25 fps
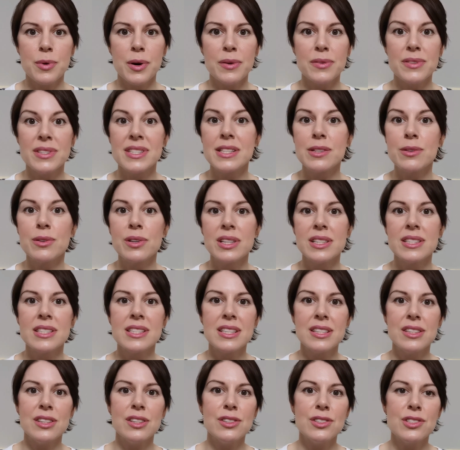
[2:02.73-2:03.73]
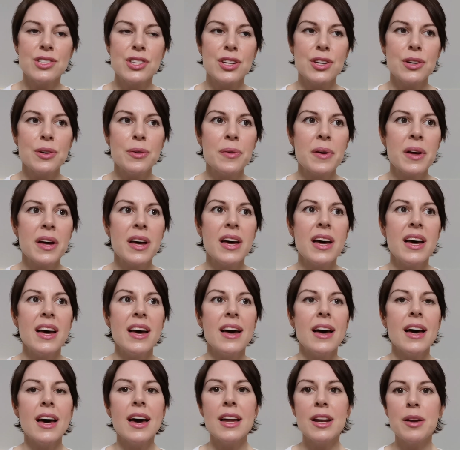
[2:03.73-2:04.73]
as well, and still continue to.
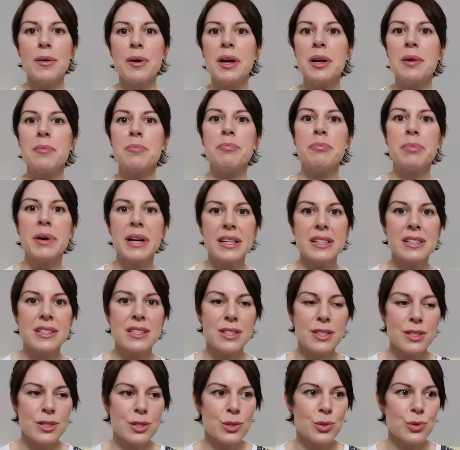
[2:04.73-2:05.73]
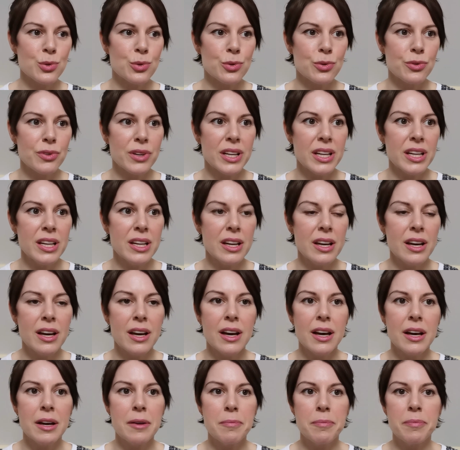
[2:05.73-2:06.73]
Anyway, back to the story.
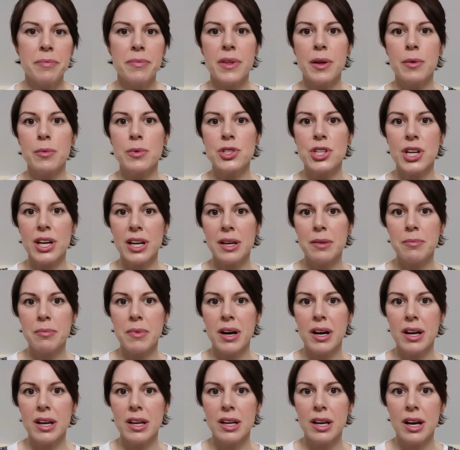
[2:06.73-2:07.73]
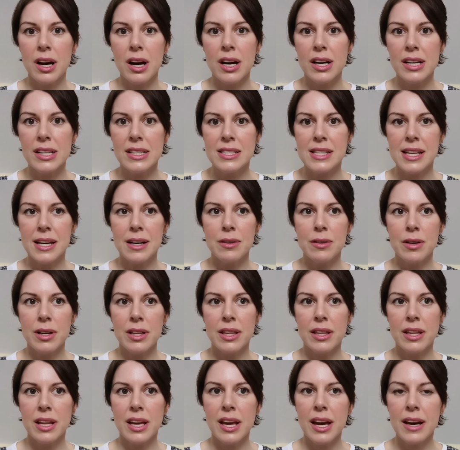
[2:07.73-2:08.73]
Um, they were checking my eyes out,
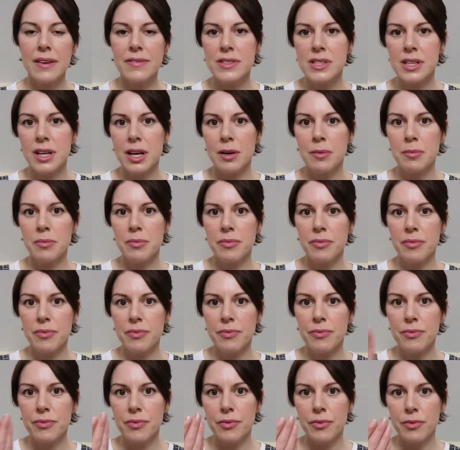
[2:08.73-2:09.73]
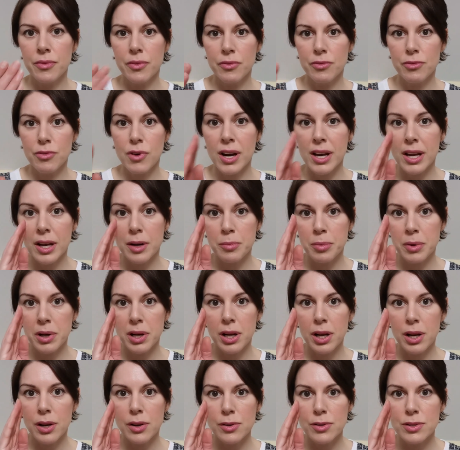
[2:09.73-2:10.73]
and they have to come right up
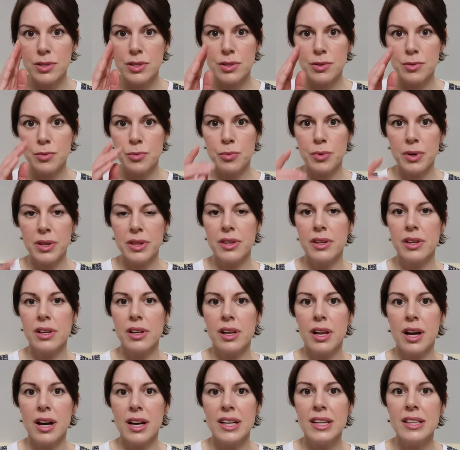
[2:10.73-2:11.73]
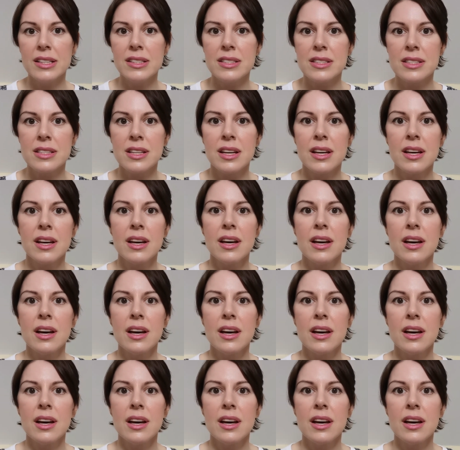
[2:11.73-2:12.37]
close with a light,